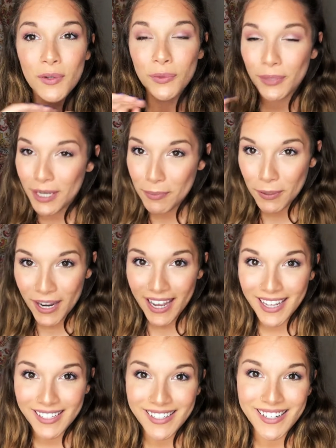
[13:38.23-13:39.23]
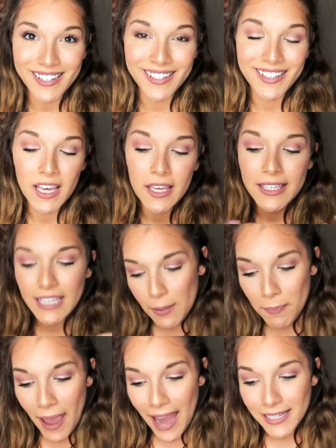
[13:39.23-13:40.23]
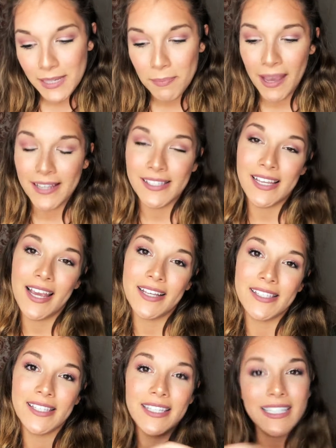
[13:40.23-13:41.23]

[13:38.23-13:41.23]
rebrand, get back to basics,